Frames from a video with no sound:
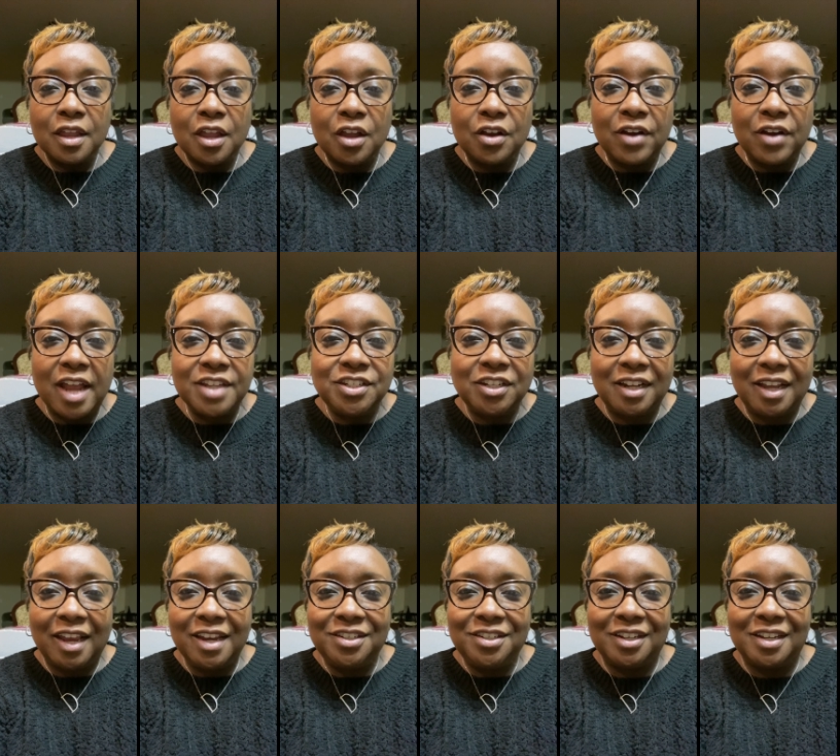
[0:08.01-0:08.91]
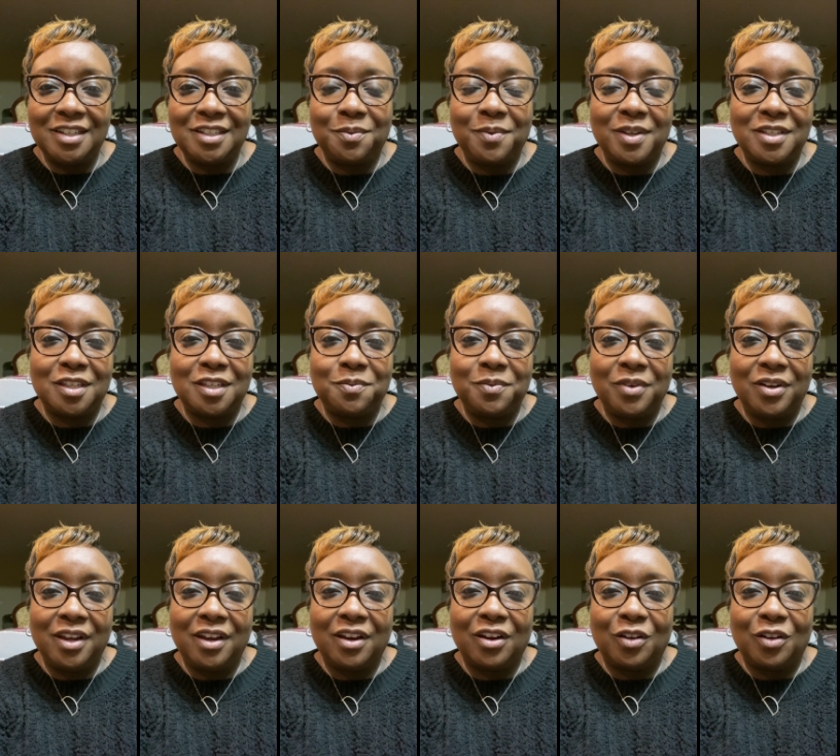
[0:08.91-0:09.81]
Congratulations, Mrs. Munier,
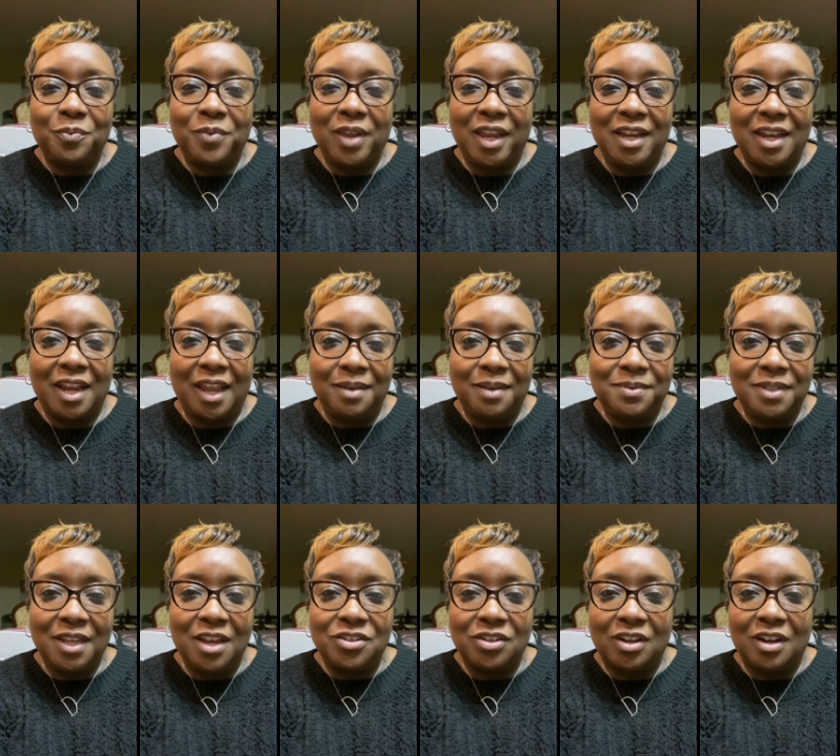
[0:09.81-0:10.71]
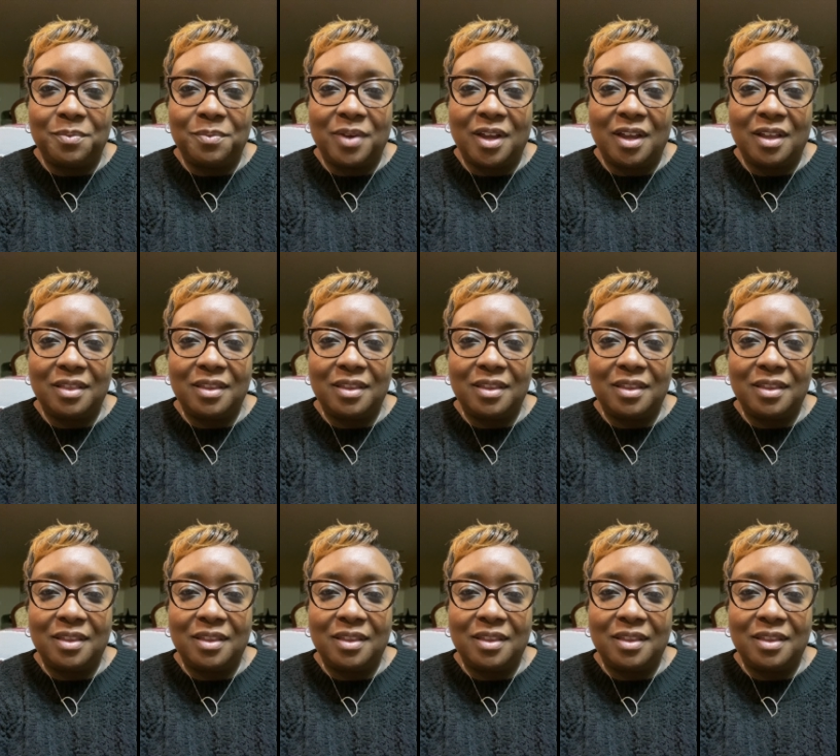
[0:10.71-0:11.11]
on being named Teacher of the Month.